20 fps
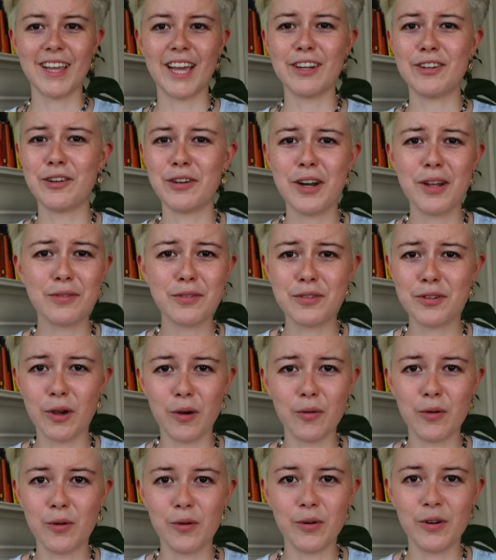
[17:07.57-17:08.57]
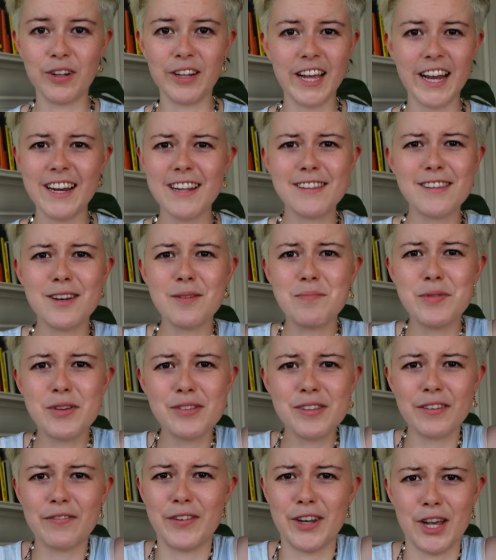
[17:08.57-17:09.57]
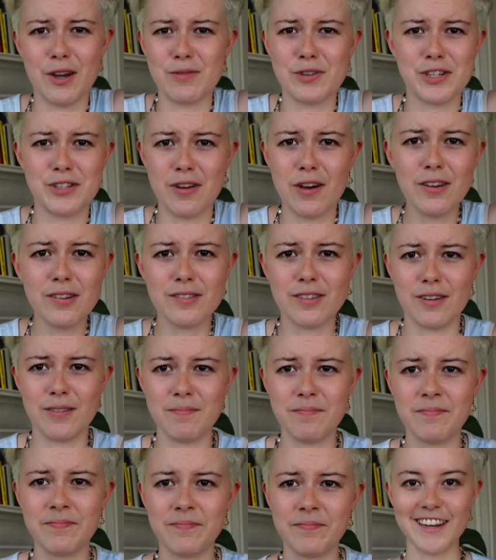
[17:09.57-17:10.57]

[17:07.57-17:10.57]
It turned out so cool, and it's in a music video, which is awesome.